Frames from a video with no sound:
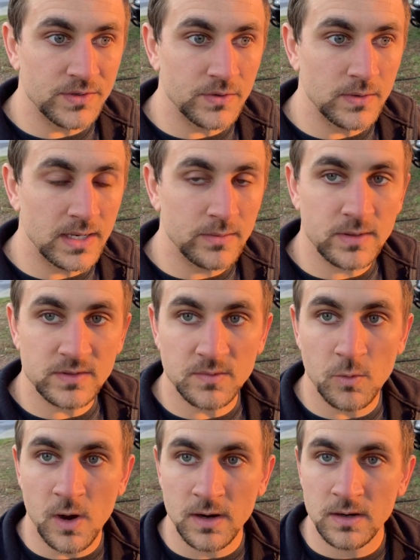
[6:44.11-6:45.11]
to hit it with
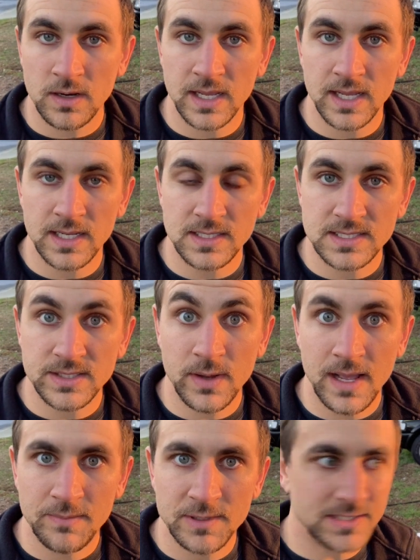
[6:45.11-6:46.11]
some water and see what
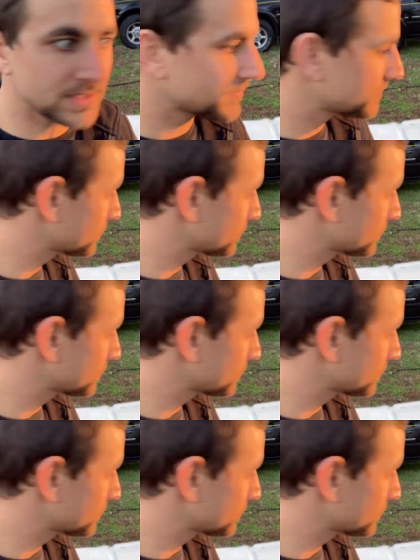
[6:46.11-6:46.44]
happens.